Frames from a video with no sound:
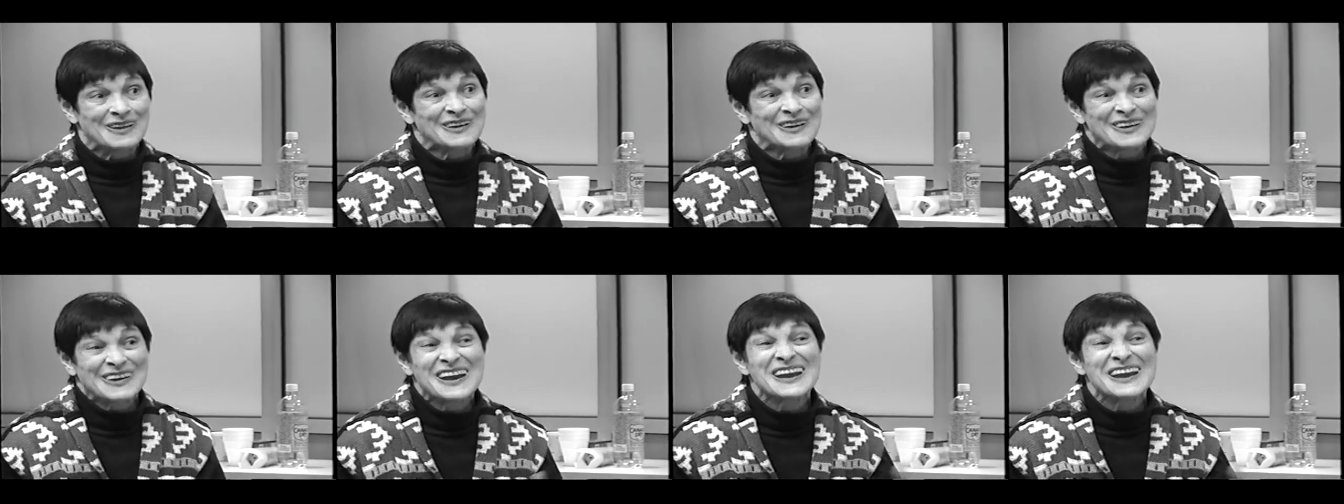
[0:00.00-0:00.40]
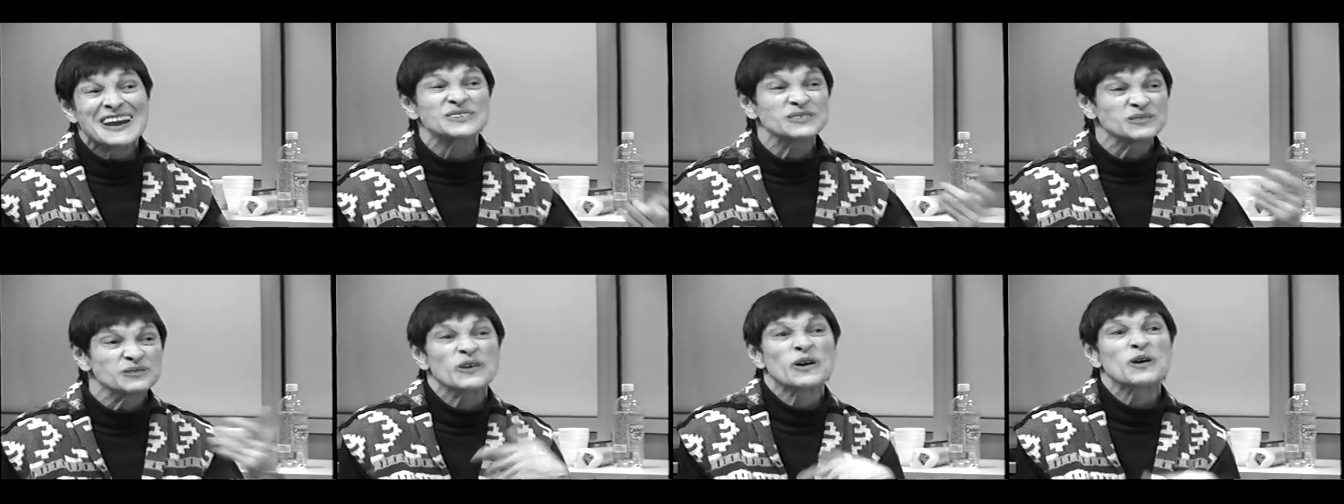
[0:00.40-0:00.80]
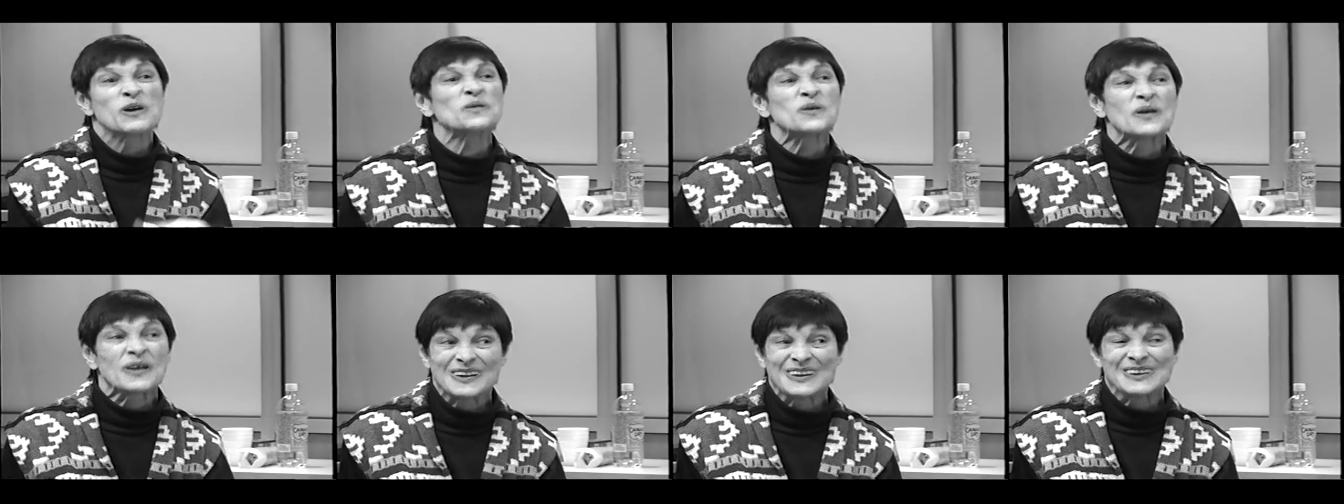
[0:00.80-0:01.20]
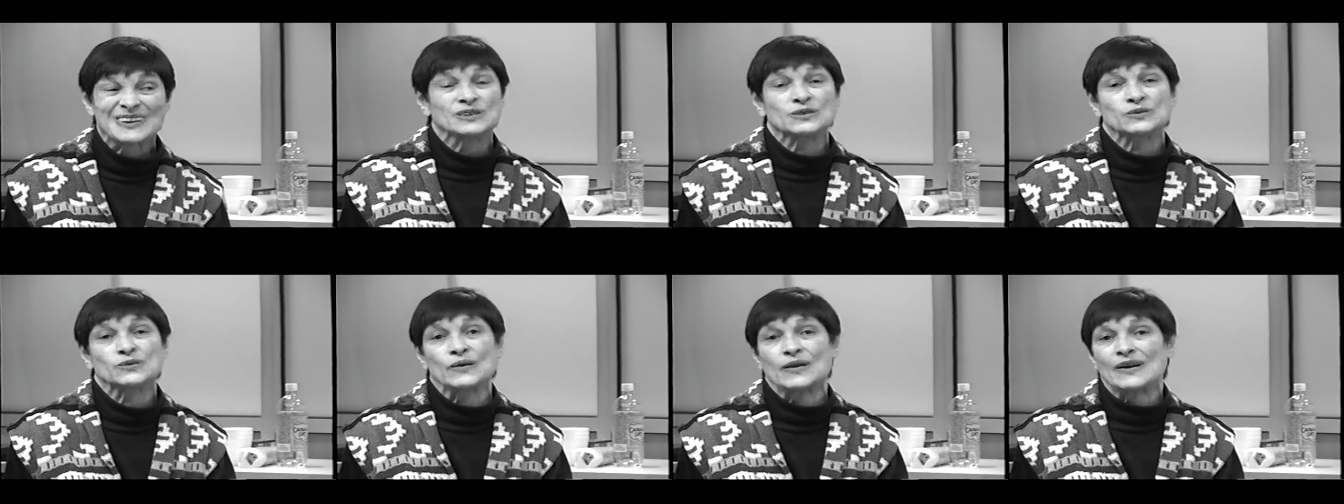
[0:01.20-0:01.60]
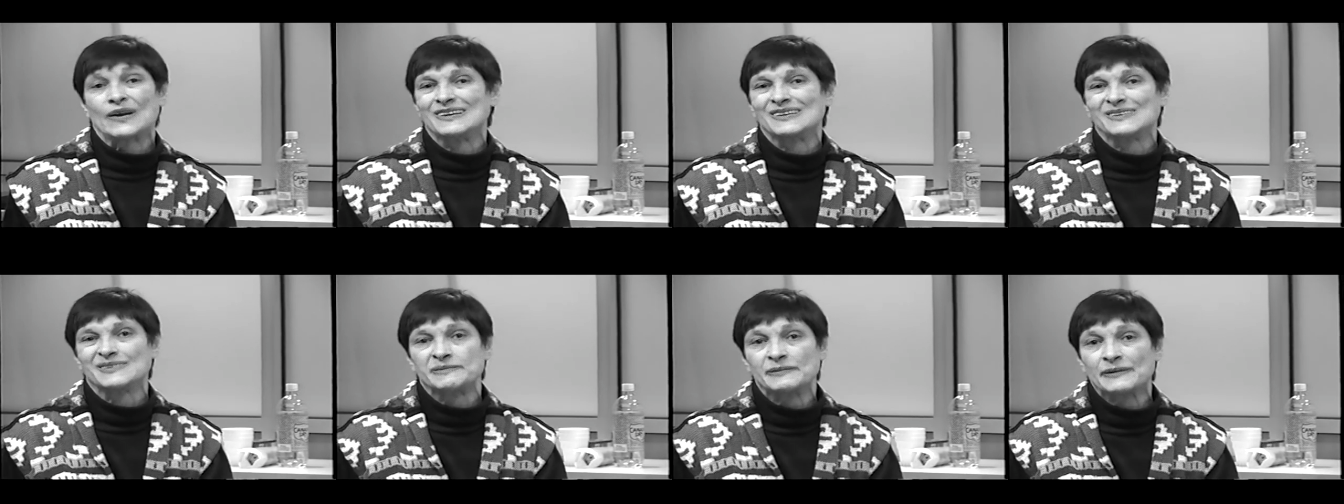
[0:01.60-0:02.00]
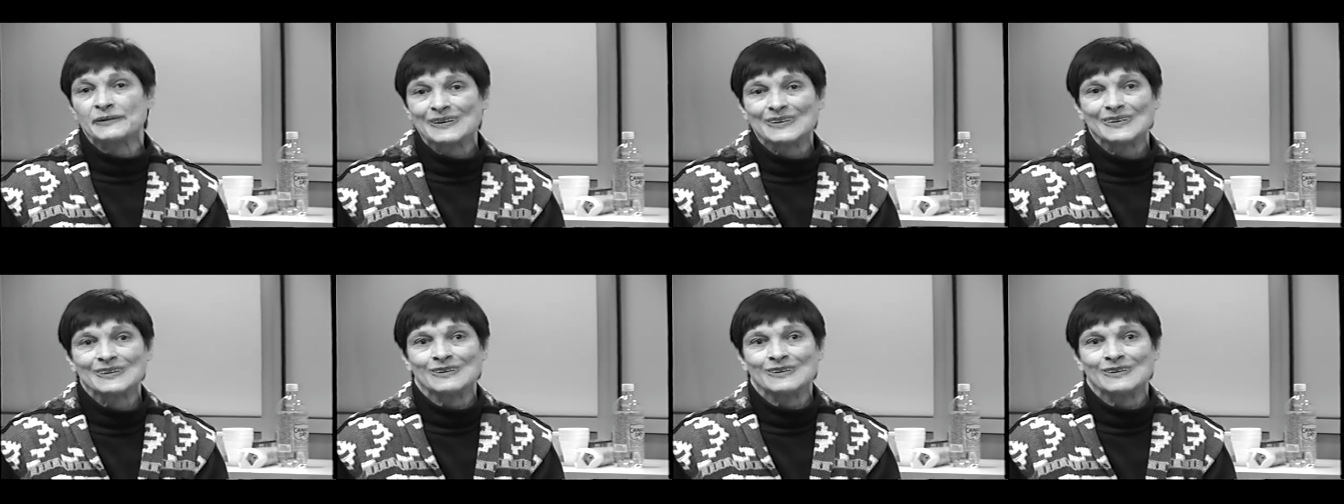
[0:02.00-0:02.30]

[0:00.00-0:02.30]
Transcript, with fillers: hasn't felt well integrated to me.